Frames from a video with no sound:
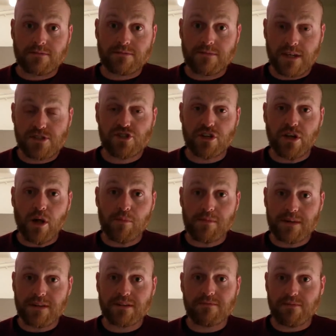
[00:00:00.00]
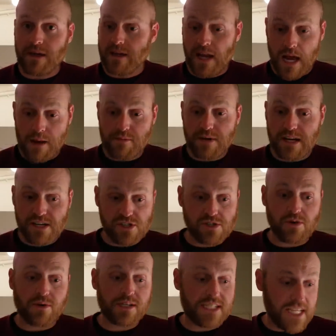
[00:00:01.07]
They should all be in hibernation
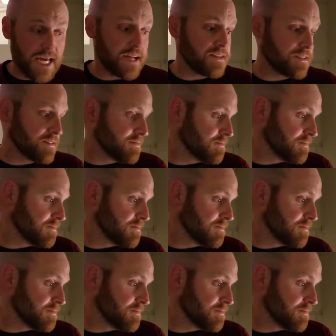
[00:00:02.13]
or dead.